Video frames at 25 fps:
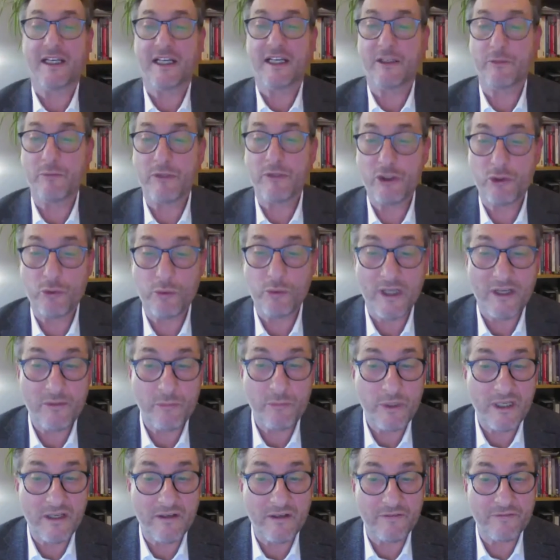in which today
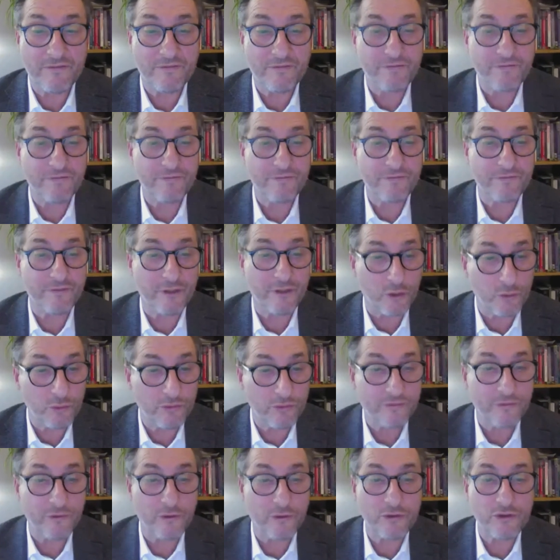we have the
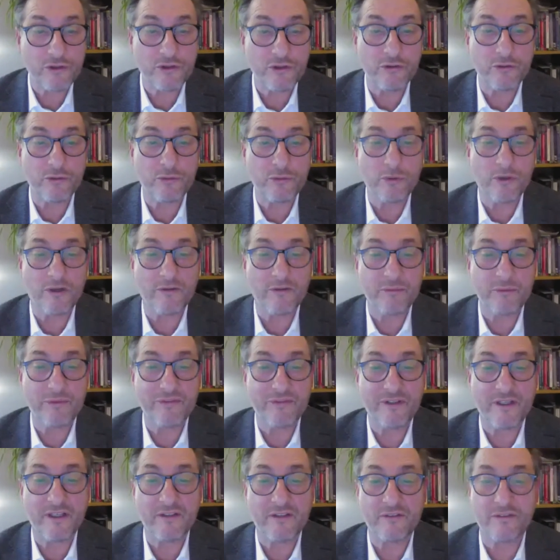good fortune to have
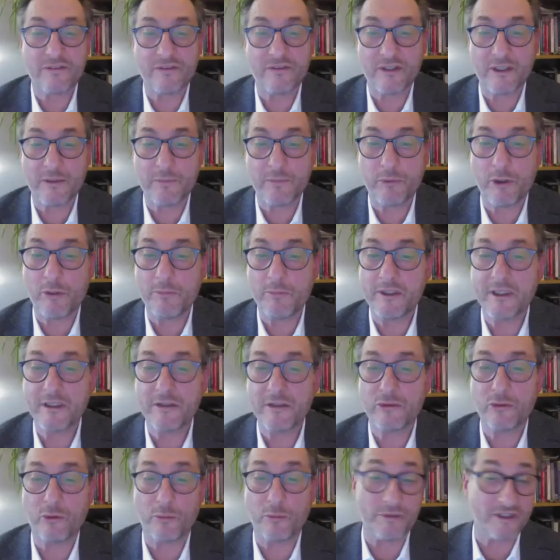with us three
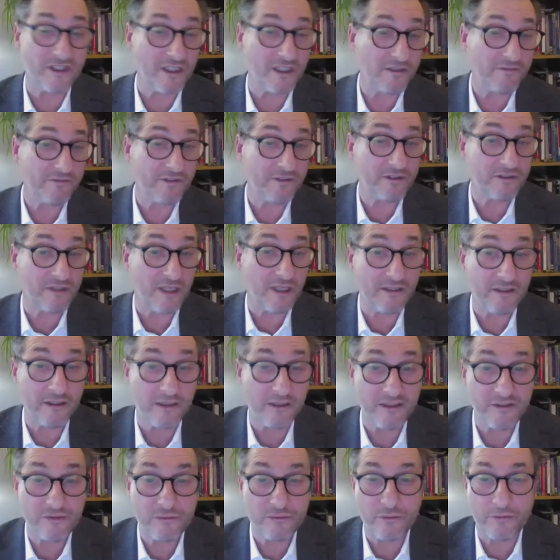prominent observers,
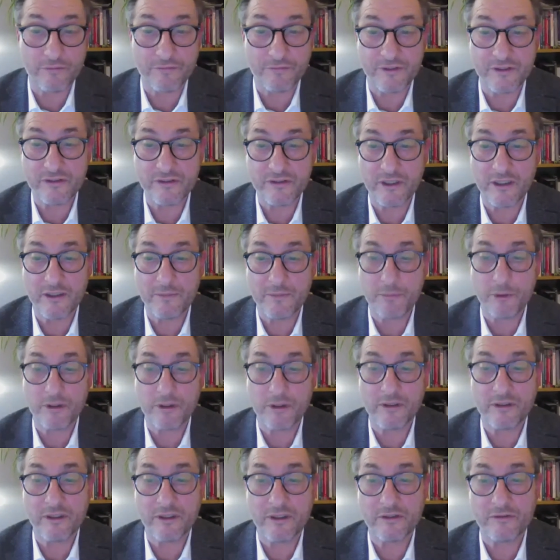analysts of Israeli
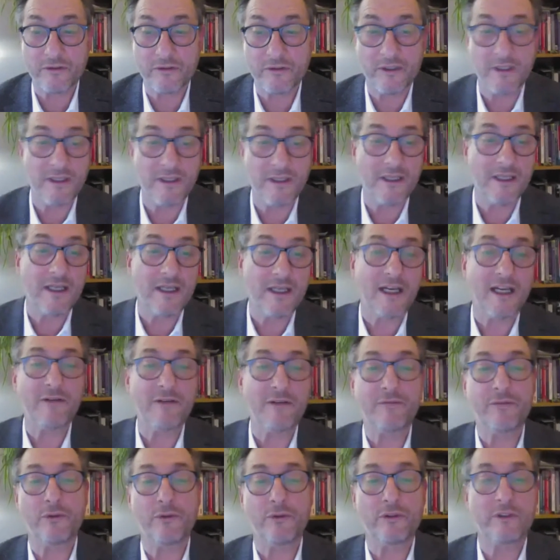politics
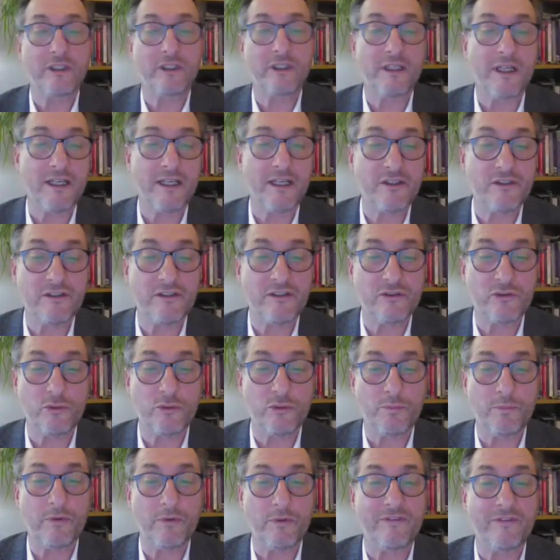and foreign relations,
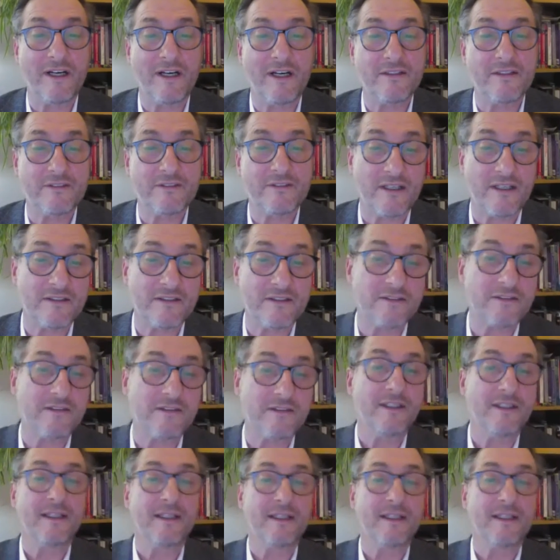to provide us